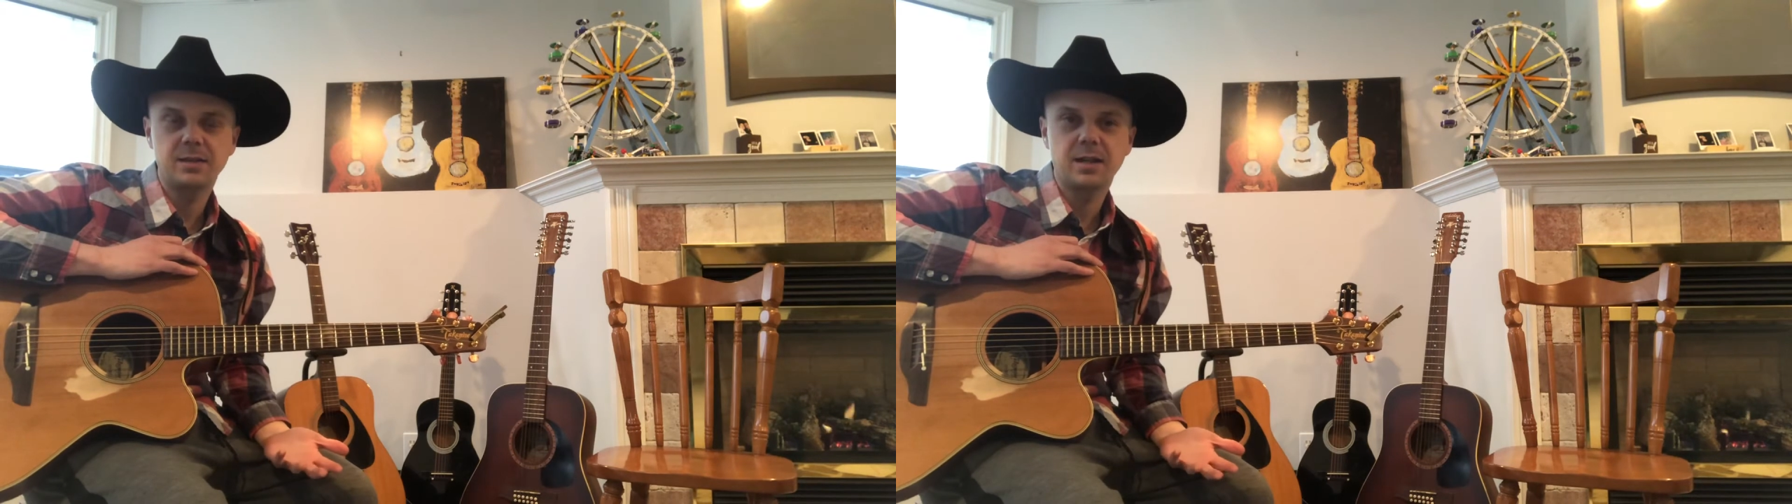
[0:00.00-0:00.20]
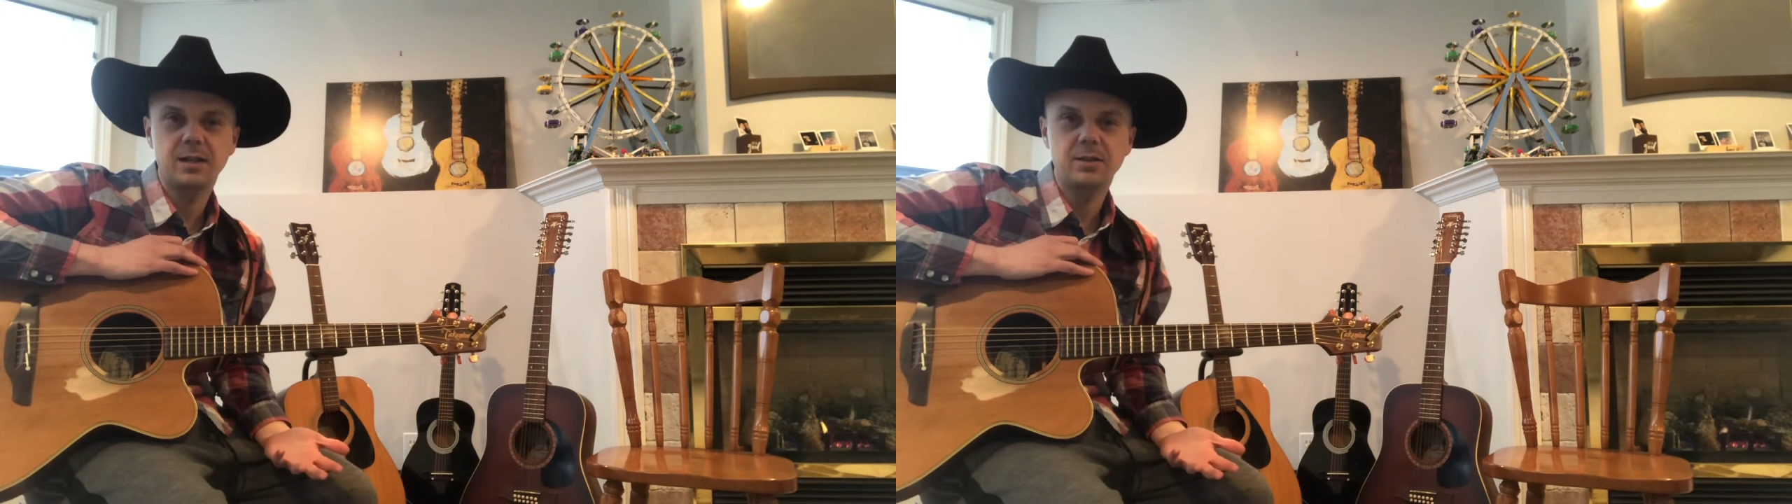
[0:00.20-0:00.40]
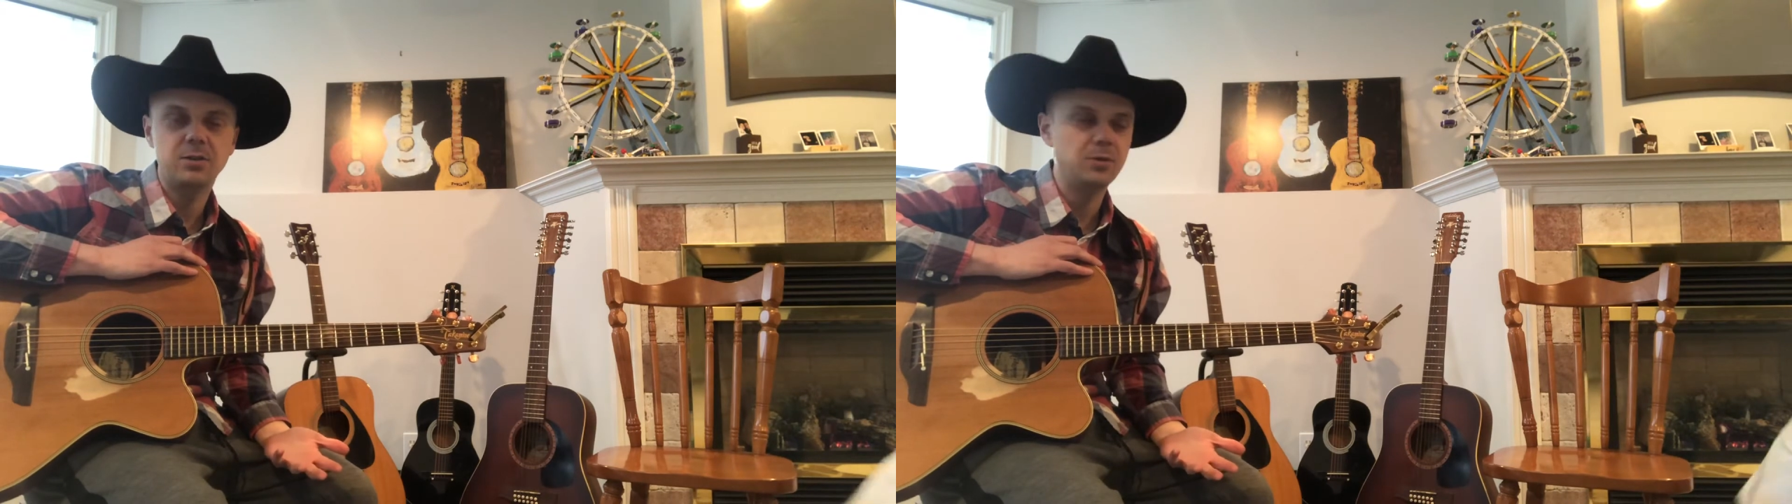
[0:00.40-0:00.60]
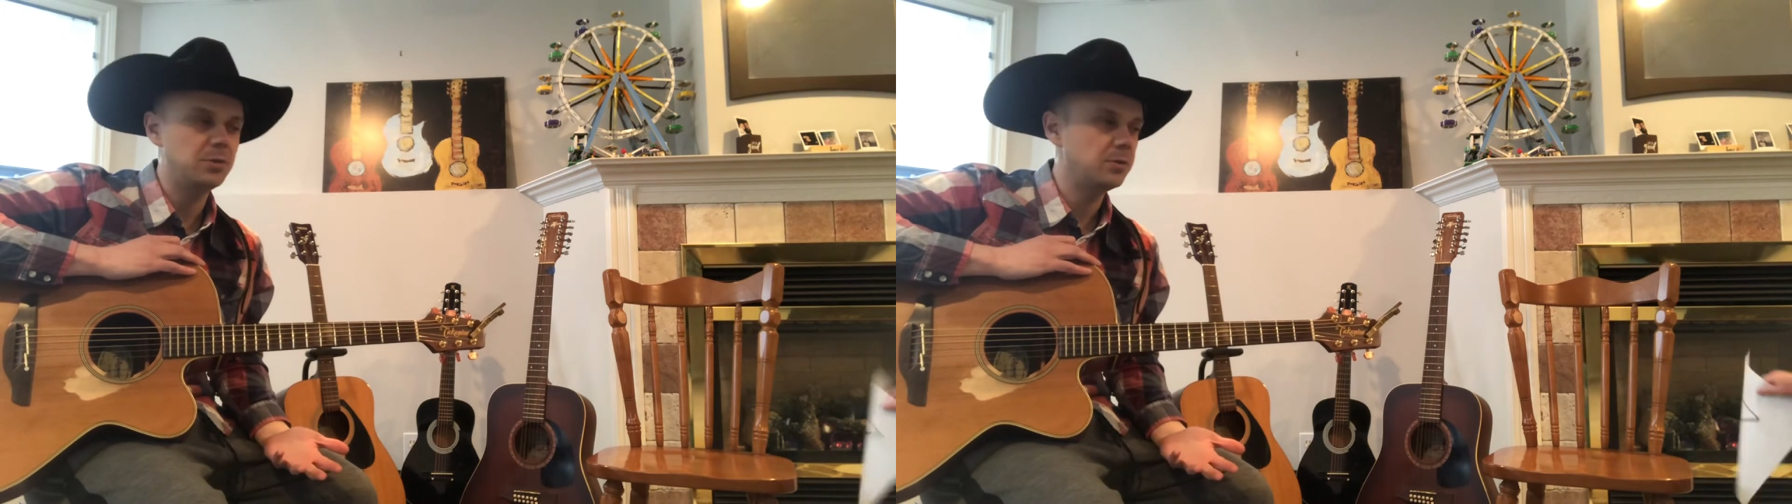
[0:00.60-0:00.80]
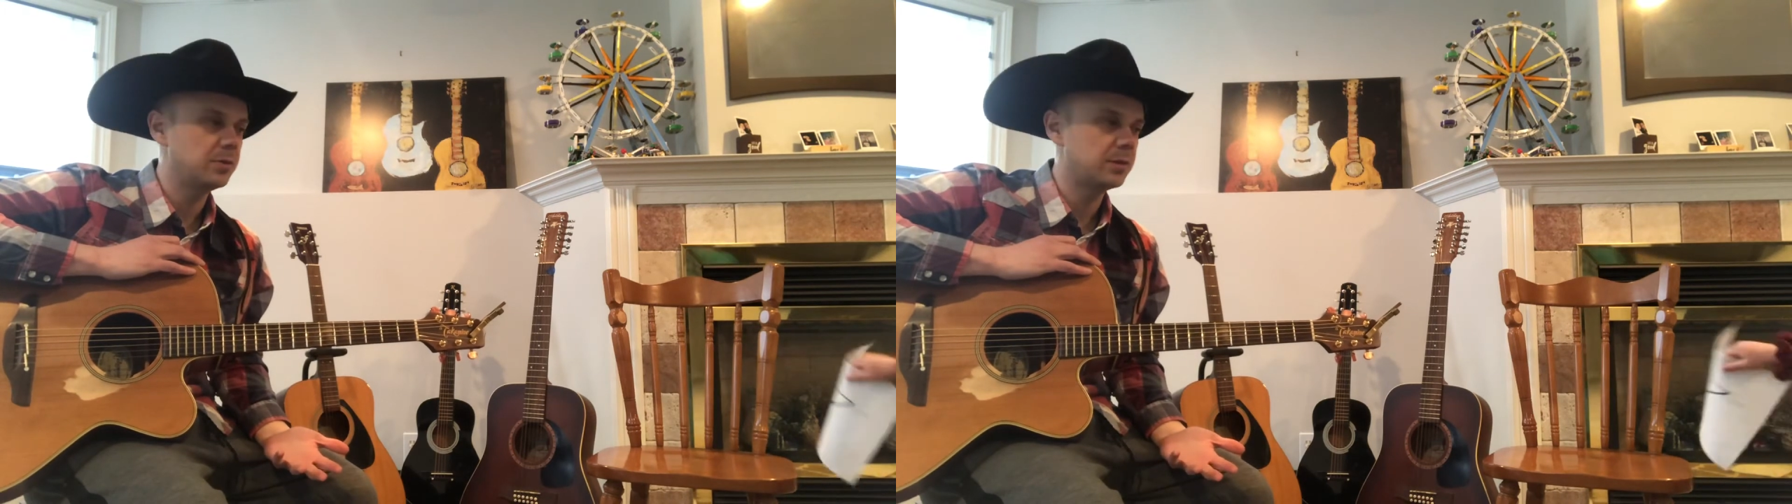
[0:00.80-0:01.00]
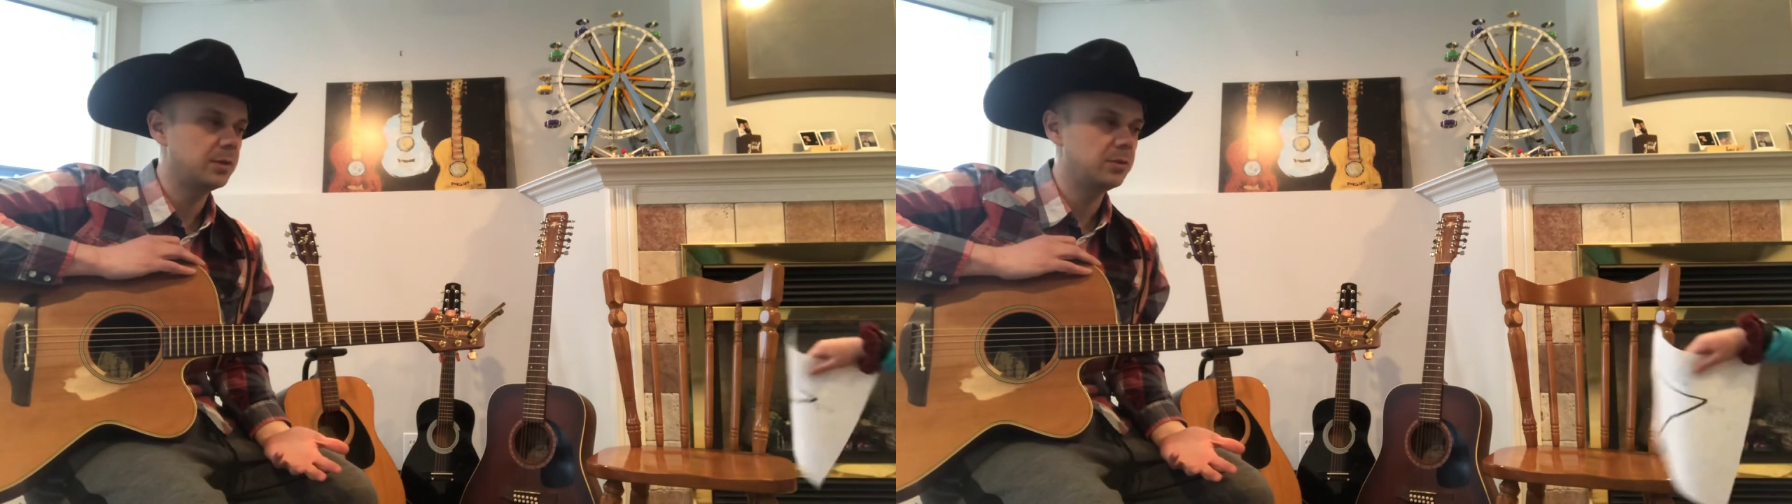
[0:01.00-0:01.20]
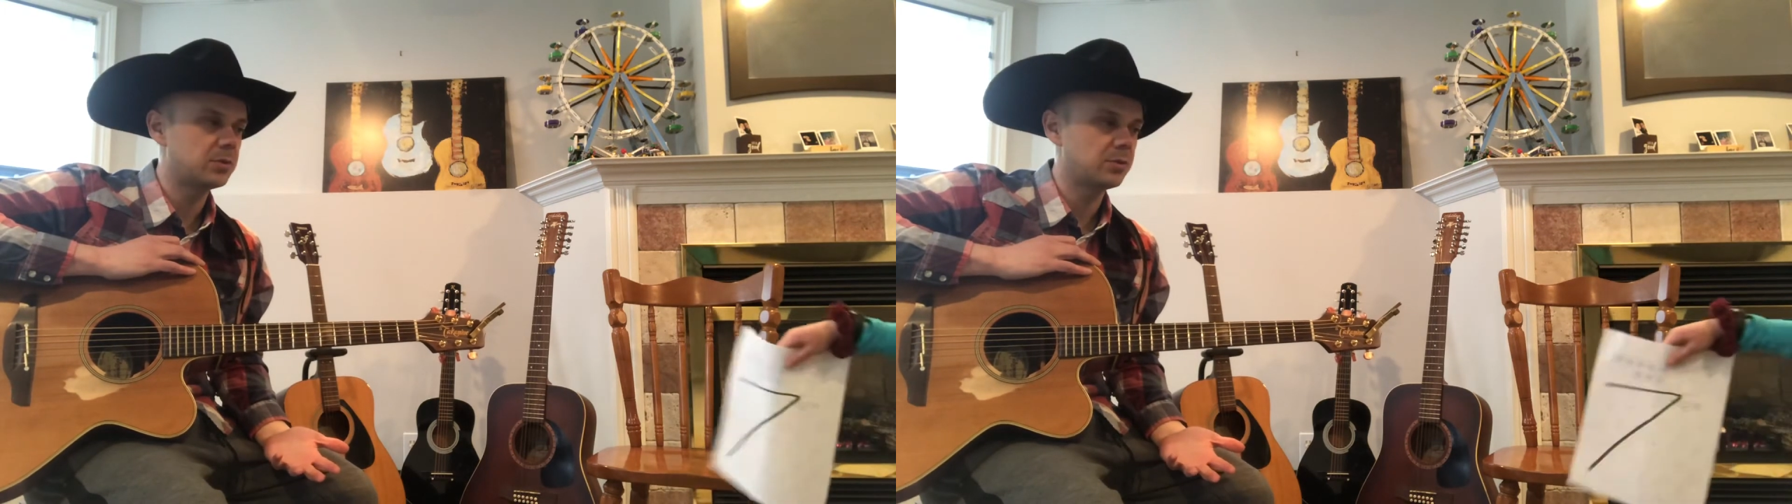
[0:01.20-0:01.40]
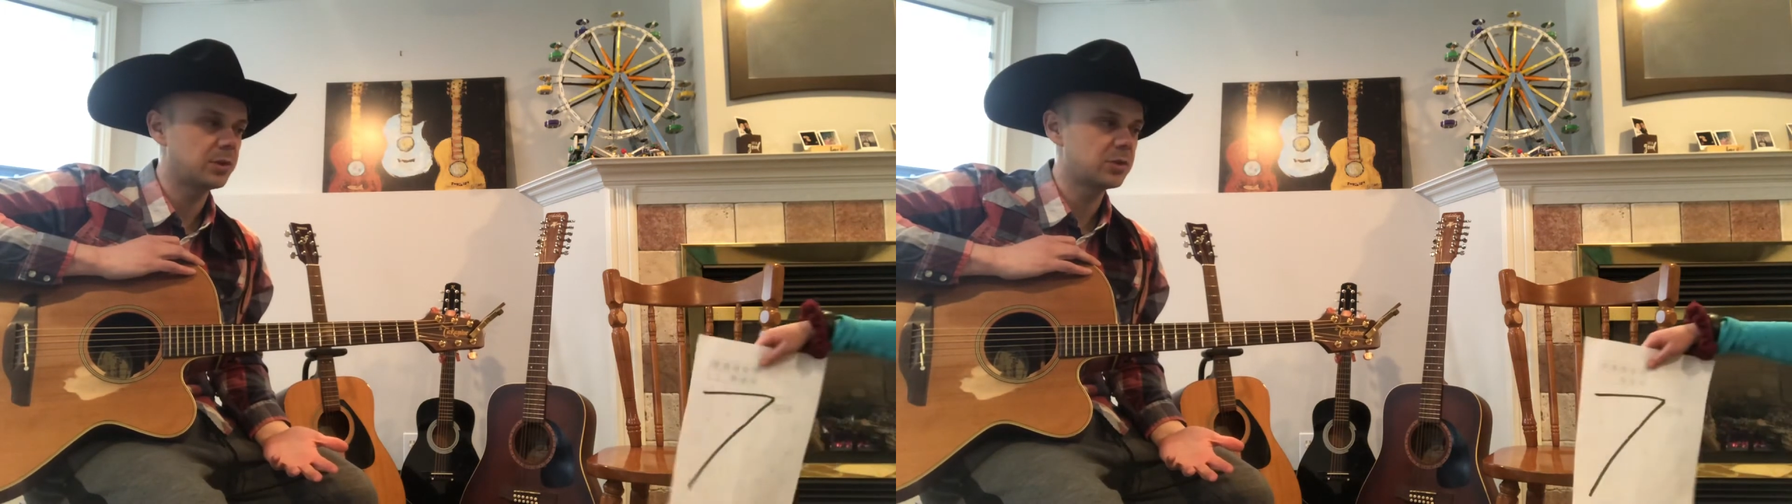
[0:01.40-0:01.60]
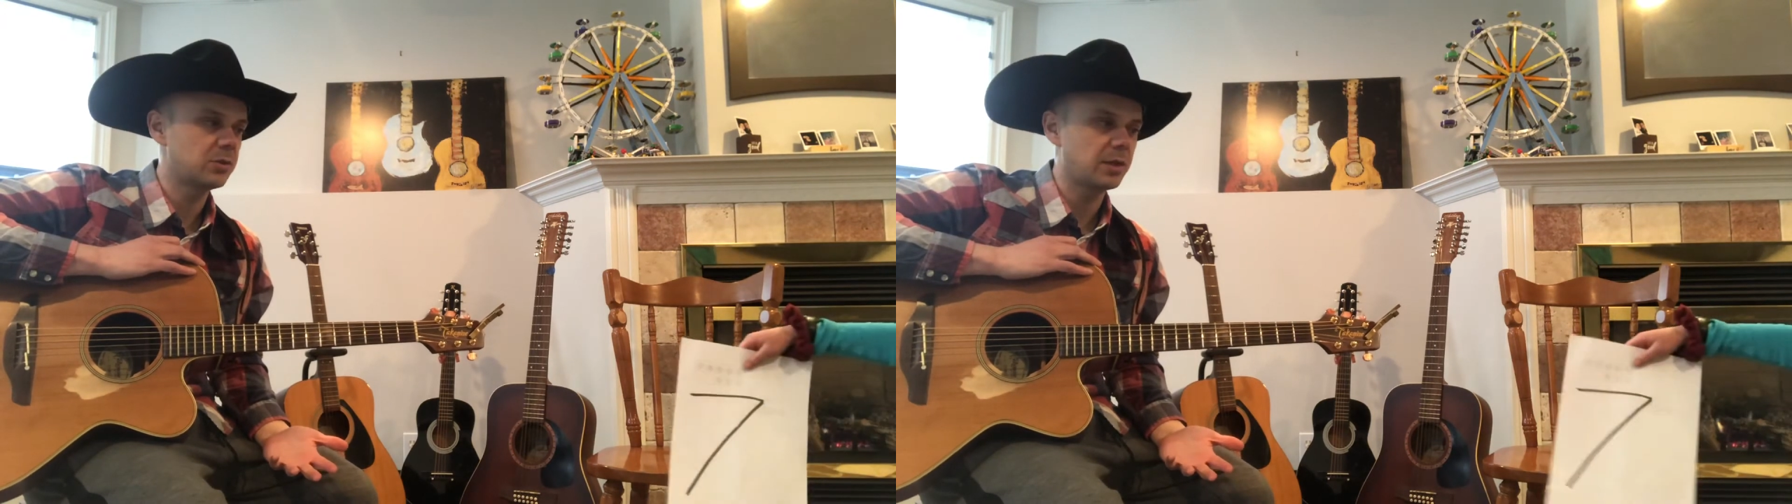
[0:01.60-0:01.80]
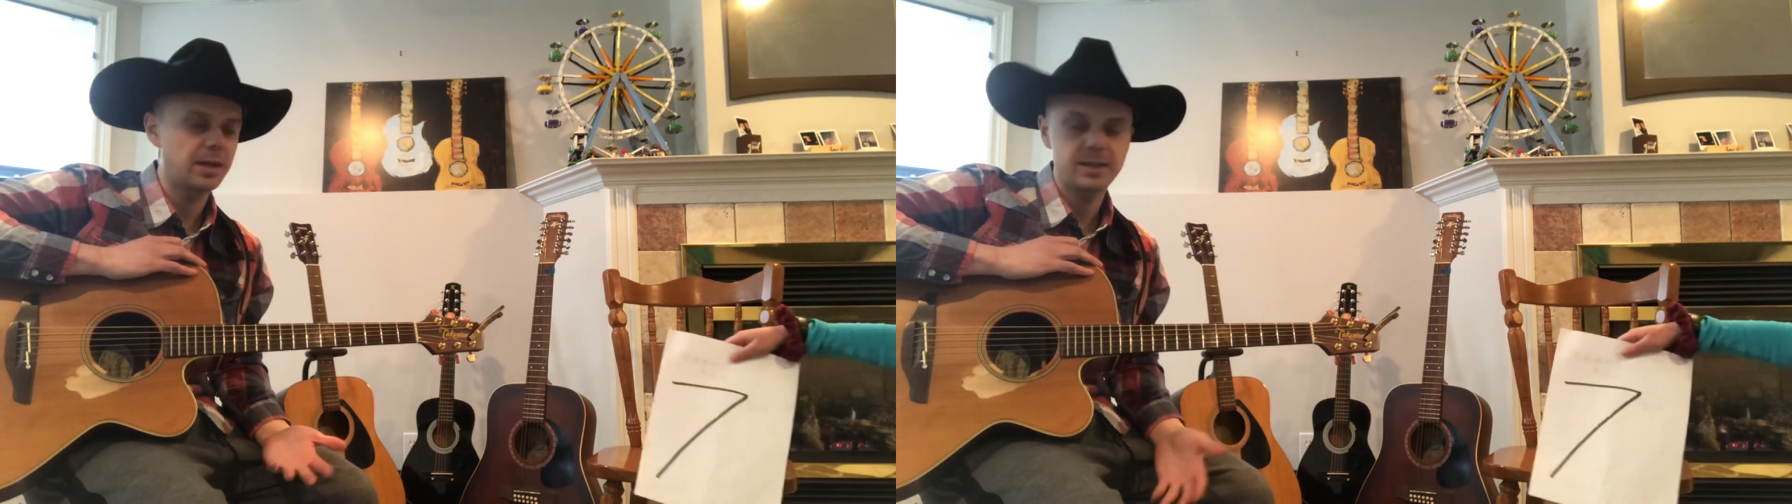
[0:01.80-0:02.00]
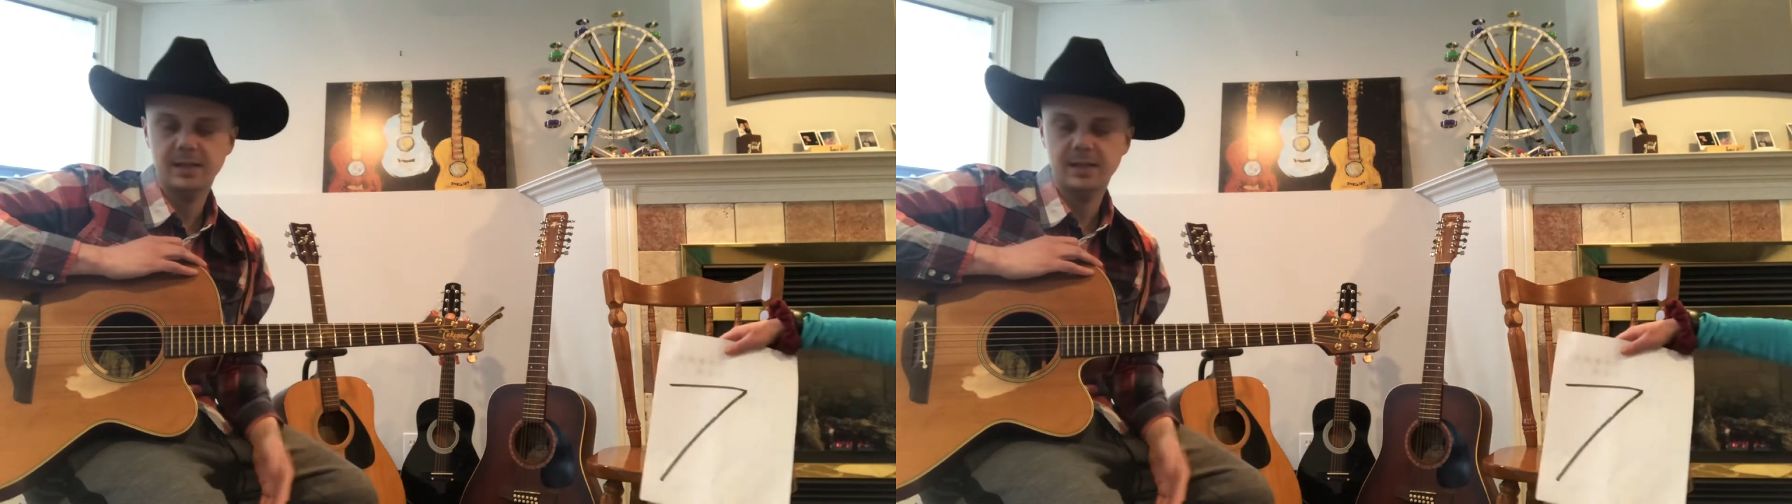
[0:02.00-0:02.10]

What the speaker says: kind of the new traditional guys,